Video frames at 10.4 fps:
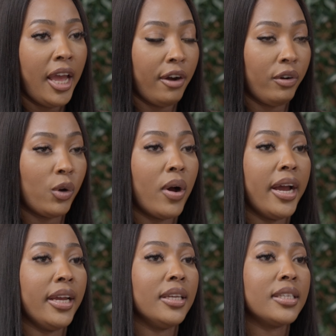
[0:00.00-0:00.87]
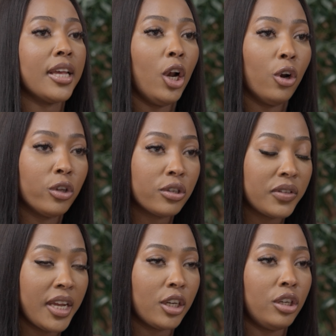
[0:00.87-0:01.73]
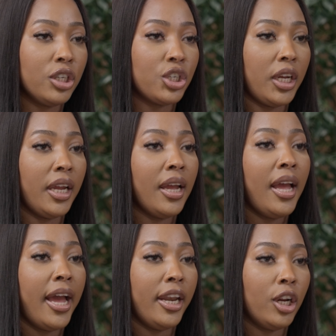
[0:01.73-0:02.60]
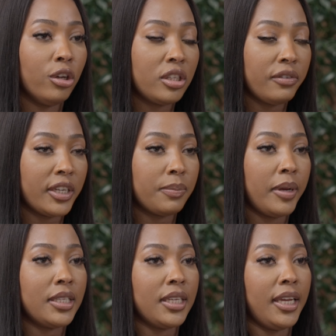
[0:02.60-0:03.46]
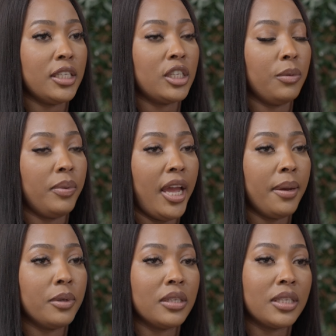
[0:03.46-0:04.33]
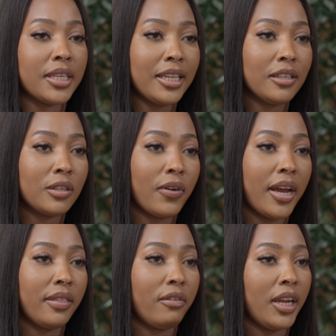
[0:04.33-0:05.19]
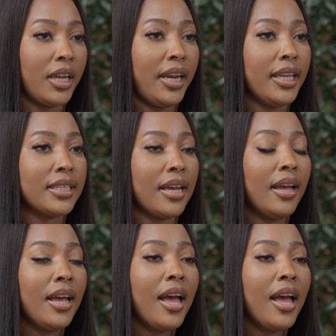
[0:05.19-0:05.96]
It requires a lot of technology and a lot of expertise to be able to satisfy the regulator